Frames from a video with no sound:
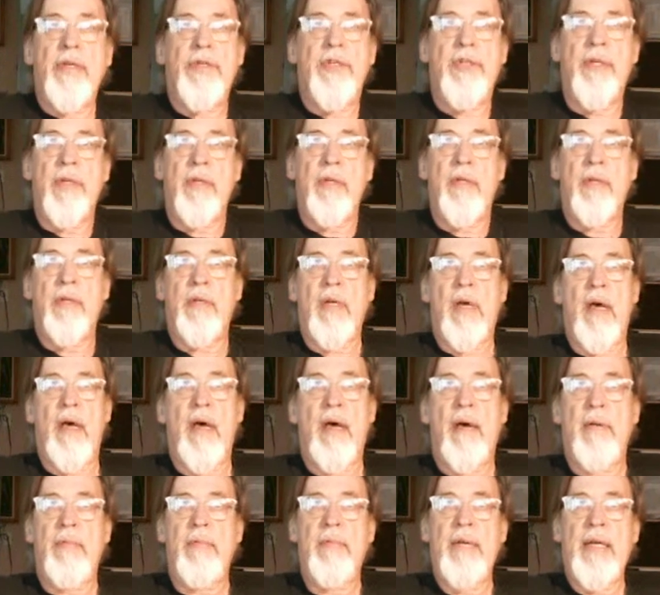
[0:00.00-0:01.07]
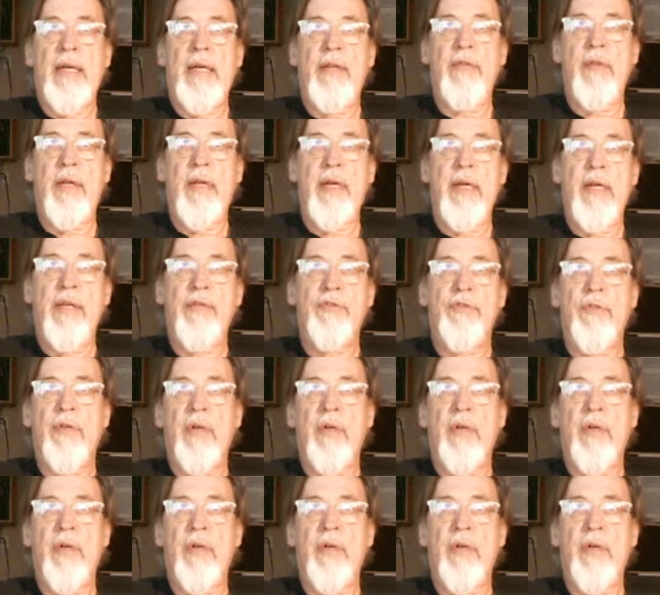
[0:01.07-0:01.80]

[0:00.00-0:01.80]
in the introductory